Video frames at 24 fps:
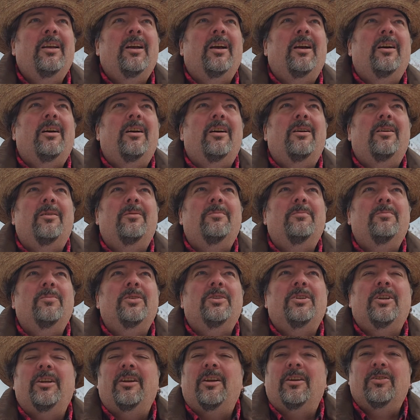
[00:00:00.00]

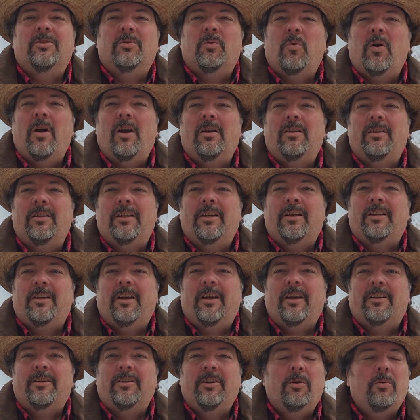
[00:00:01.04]
Machine guns are wildly
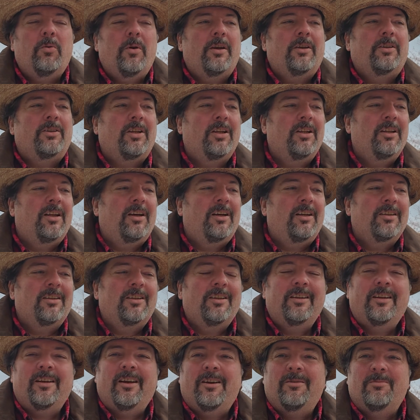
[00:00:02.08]
inaccurate, waste a lot of
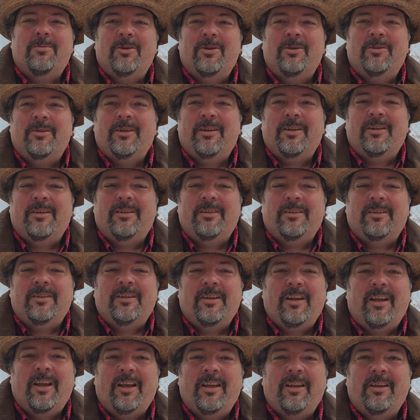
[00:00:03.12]
good ammo,
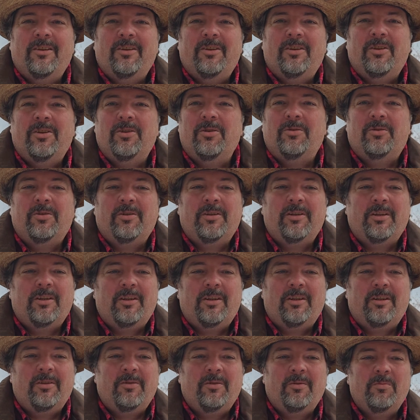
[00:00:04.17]
and
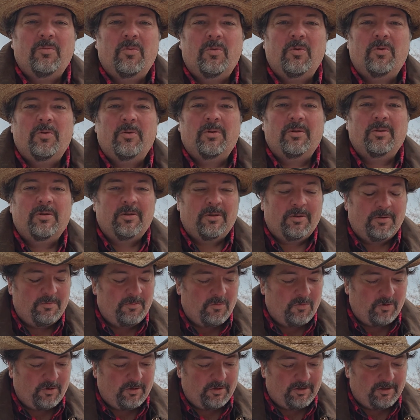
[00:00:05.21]
usually more
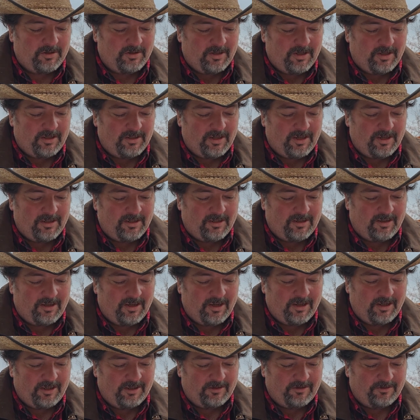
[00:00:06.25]

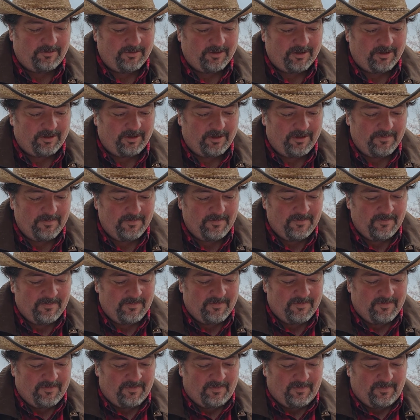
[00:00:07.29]
inclined for
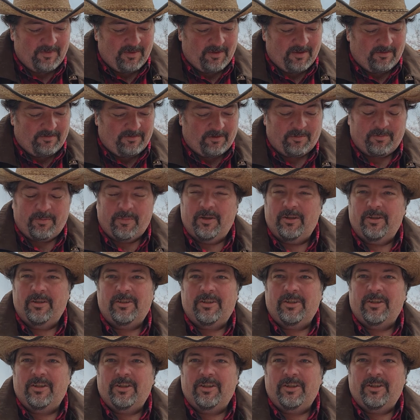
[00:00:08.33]

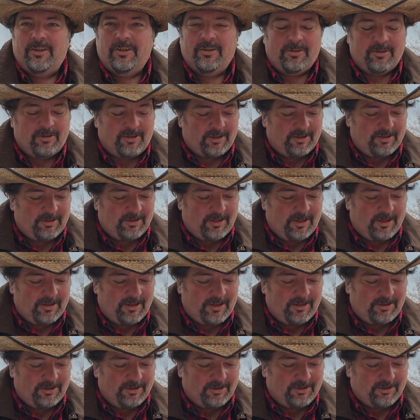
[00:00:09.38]
military use, and
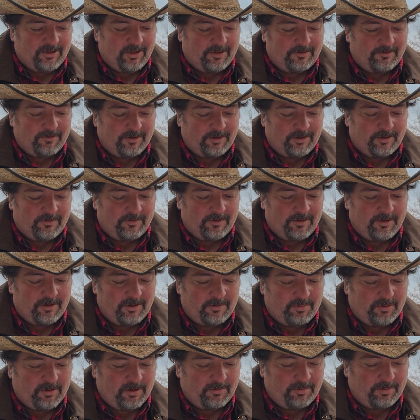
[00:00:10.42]
they just suck for
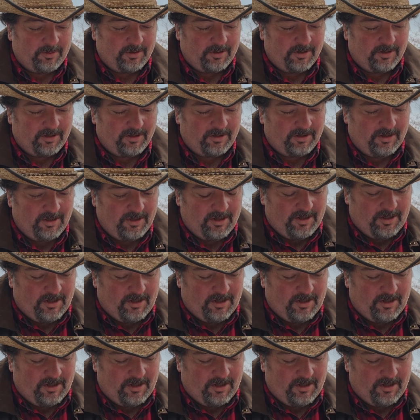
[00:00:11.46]
civilian purposes.